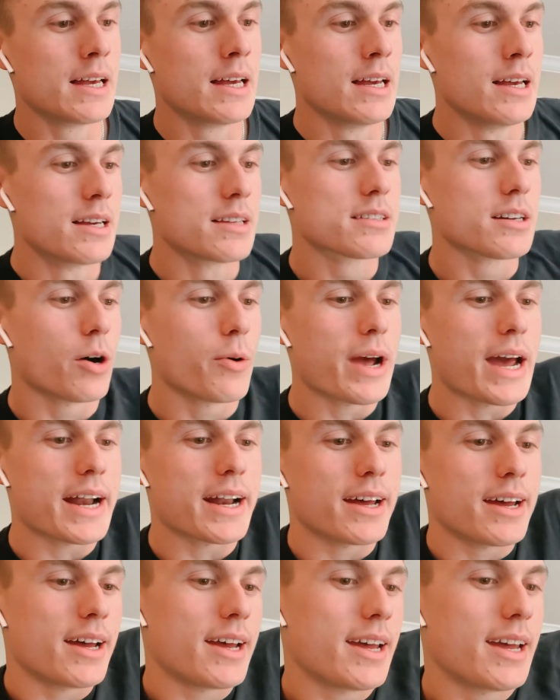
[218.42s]
So we had
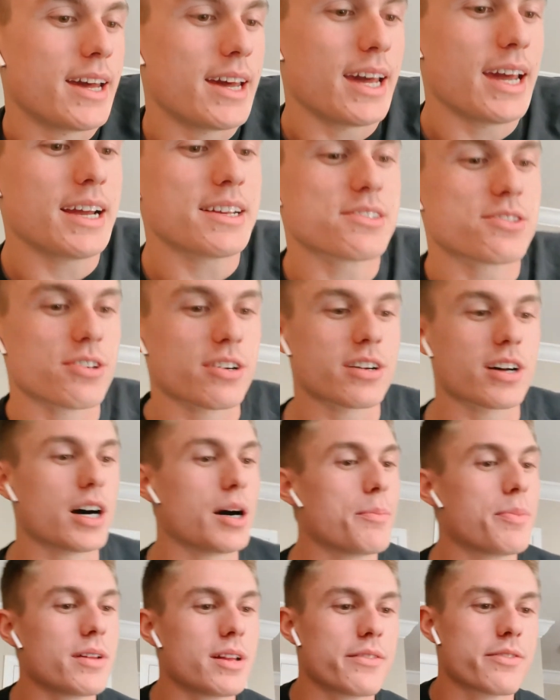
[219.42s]
to answer a
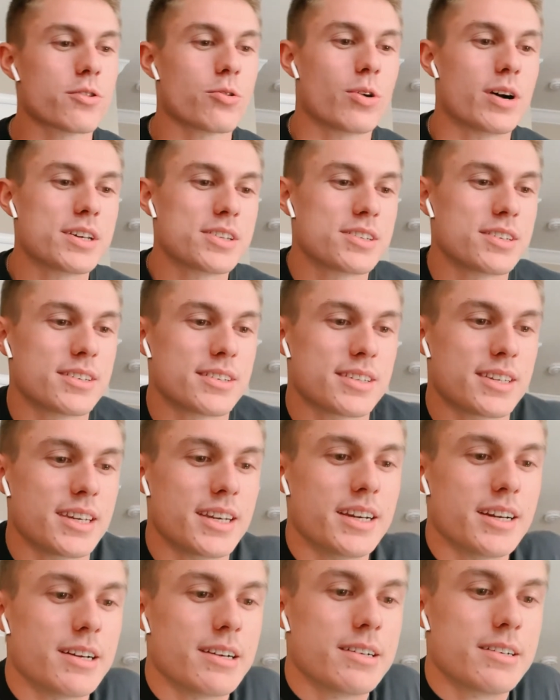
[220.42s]
couple of questions
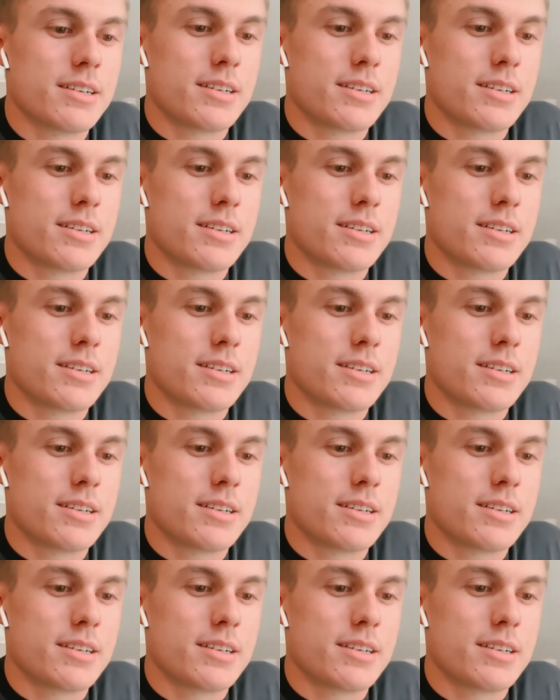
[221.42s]
here